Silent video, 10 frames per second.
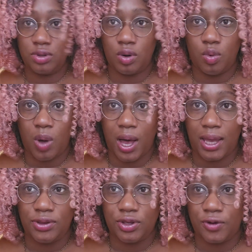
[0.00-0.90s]
know
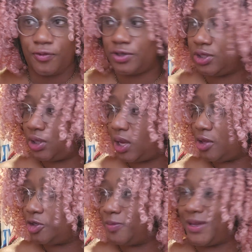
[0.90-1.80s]
why the difference in
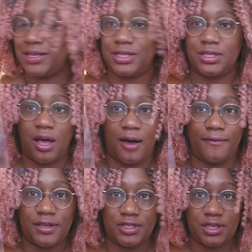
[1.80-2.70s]
colors, because this
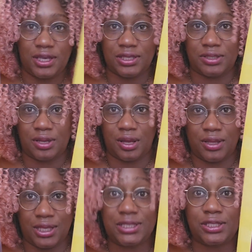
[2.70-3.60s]
obviously is
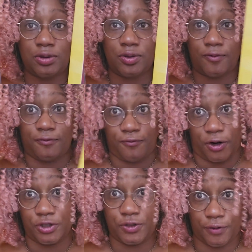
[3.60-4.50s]
still the
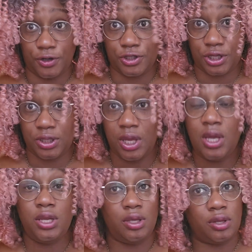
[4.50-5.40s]
first version.
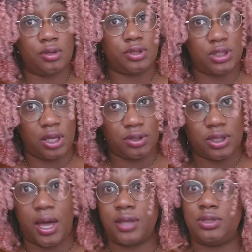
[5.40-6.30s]
They're the Sailor
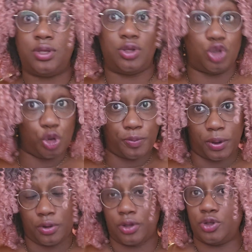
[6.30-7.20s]
Scouts and the
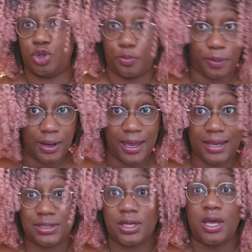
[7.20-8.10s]
Super, then the Super
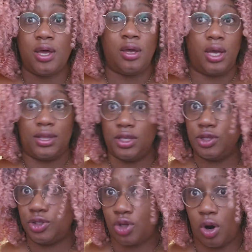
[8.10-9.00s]
S, and then
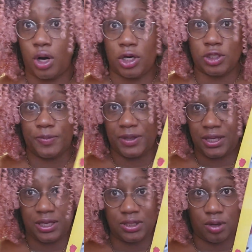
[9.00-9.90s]
the Stars, but
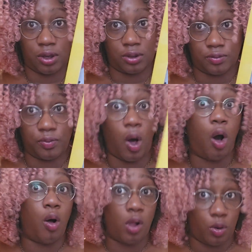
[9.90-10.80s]
these are
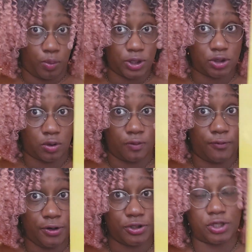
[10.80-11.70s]
all original
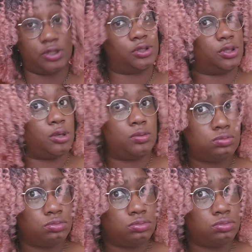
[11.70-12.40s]
versions. So